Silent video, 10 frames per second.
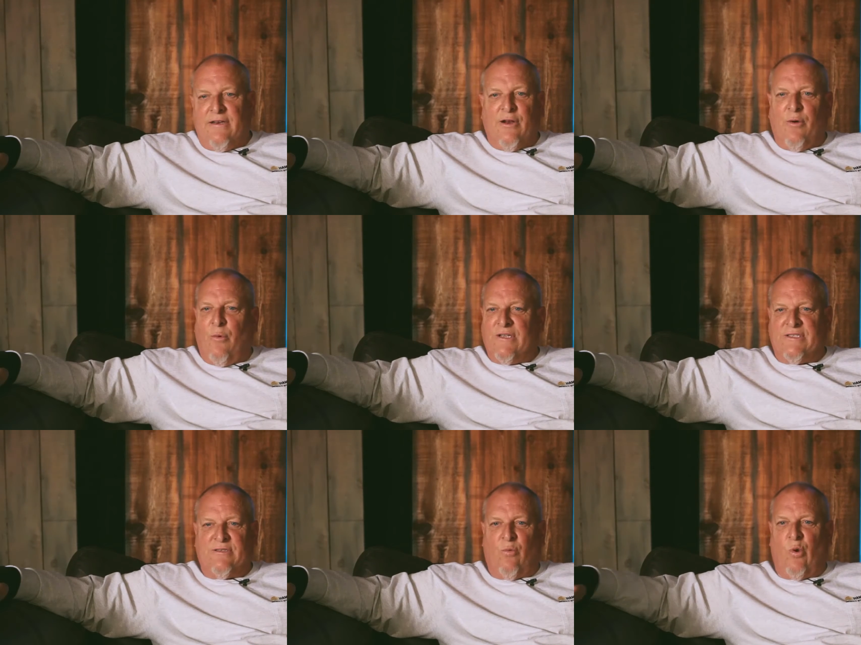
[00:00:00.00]
You know,
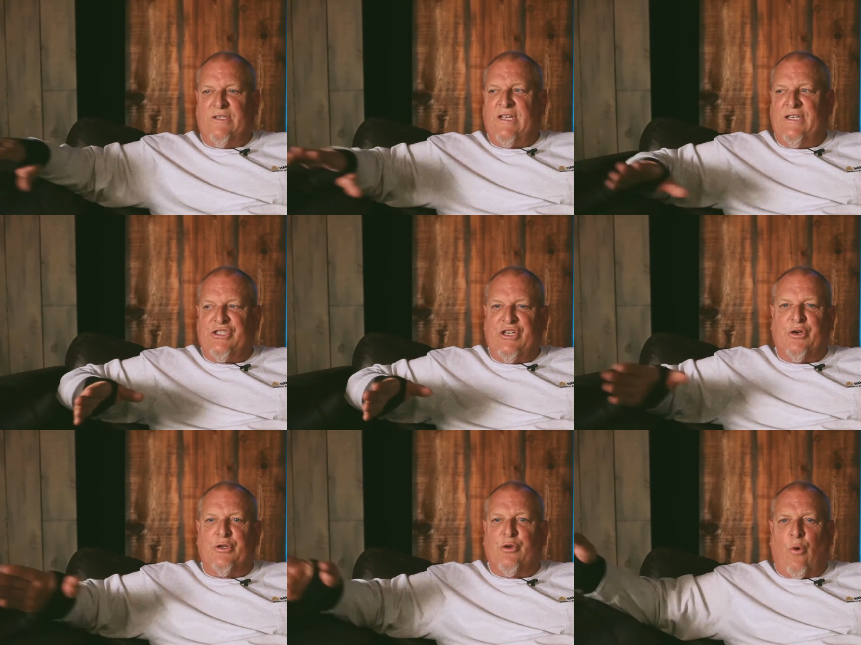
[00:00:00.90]
once I
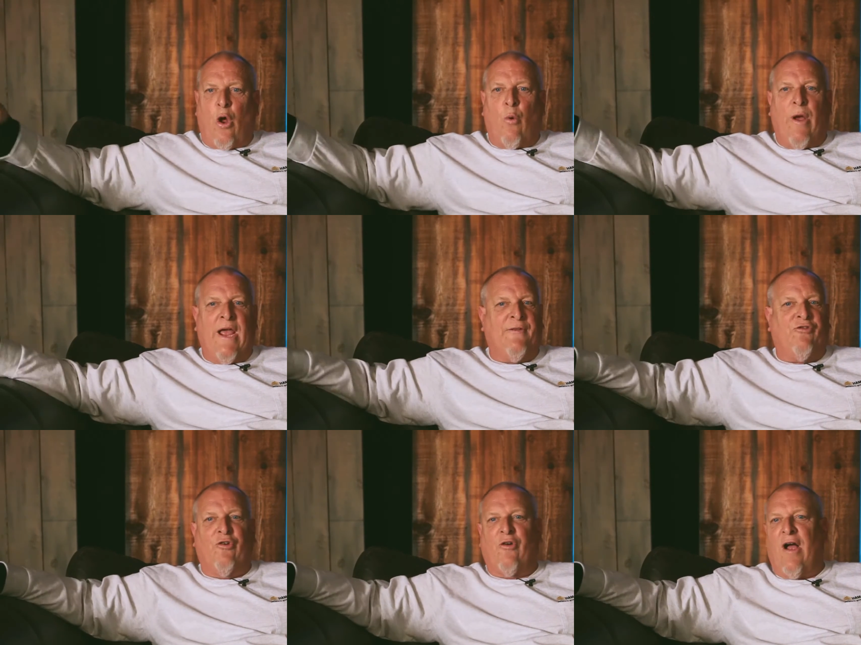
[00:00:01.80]
steered the wrong way in the
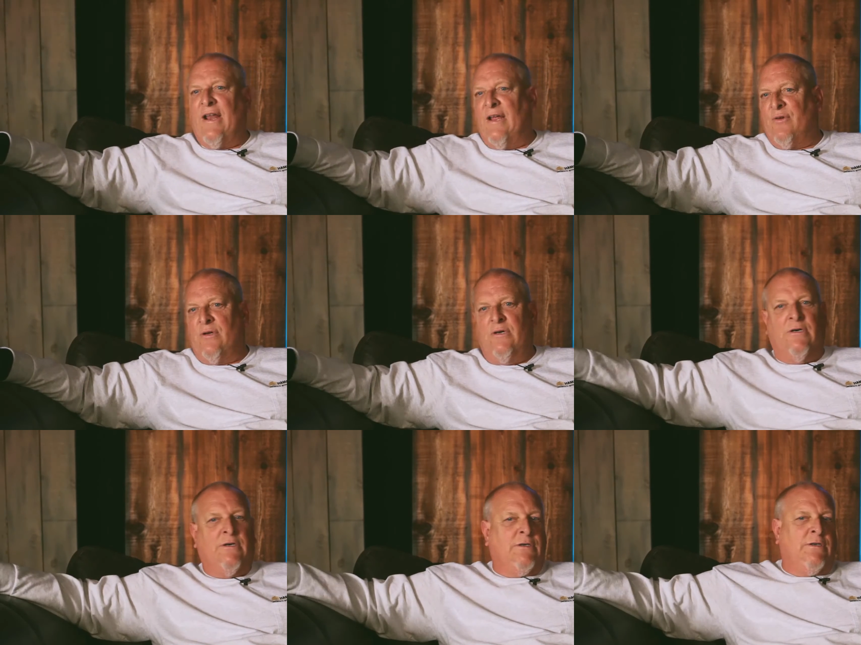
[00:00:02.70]
junior high level,
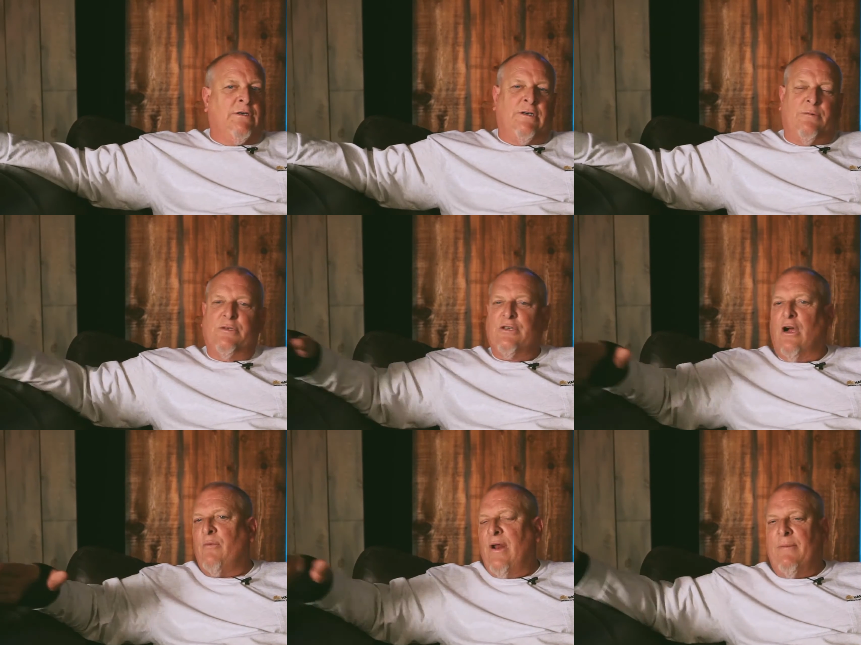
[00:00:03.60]
it was
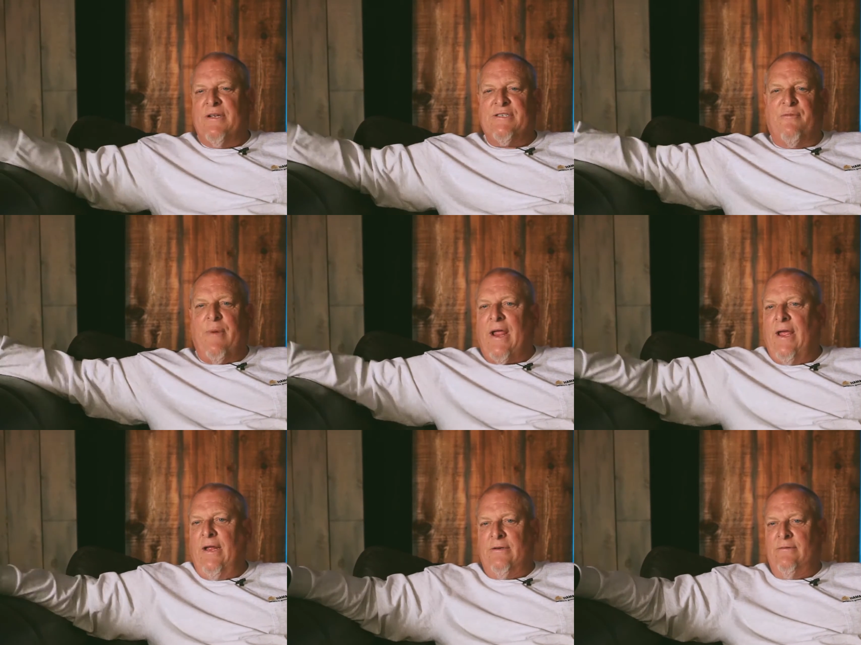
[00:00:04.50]
hard reining myself back
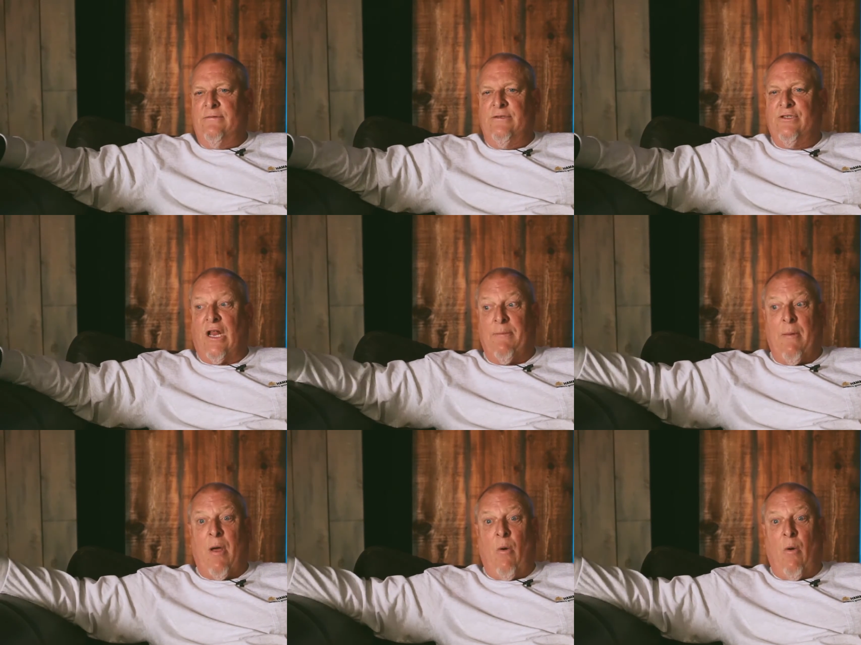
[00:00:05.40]
in until I met my